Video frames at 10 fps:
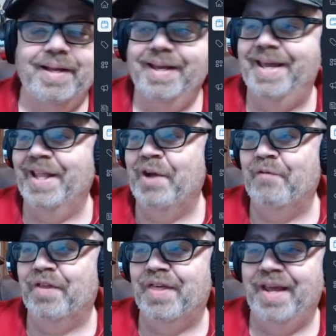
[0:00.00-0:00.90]
get
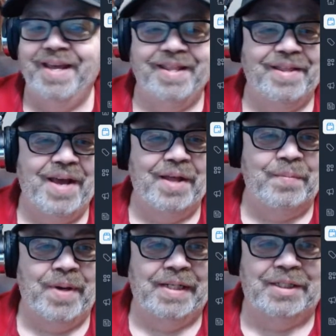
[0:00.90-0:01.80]
everything in the
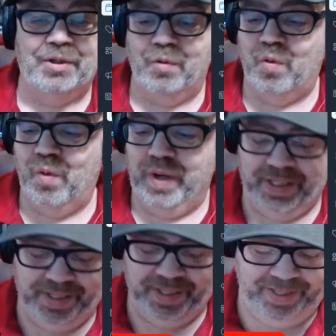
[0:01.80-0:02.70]
database so
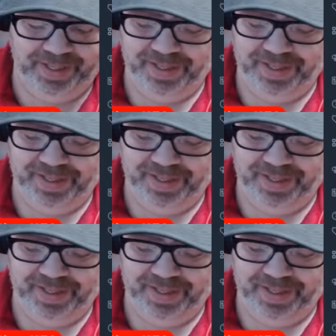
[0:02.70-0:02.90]
quickly.